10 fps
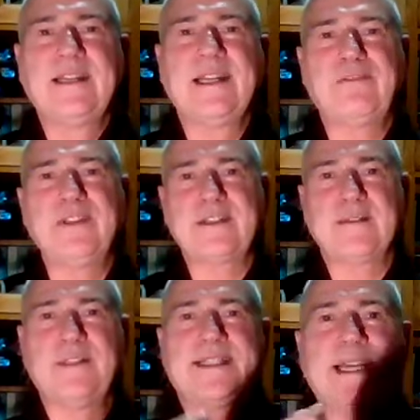If it's
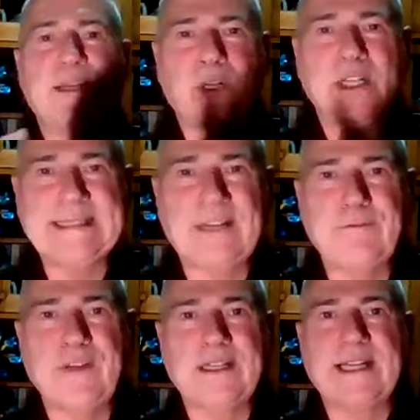a, say, a
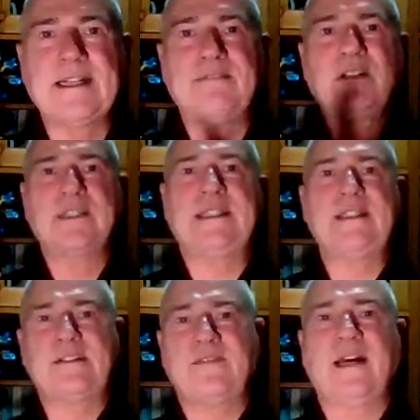bodhisattva, like a
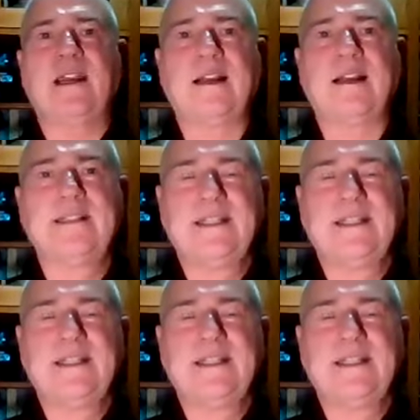Avalokiteshvara,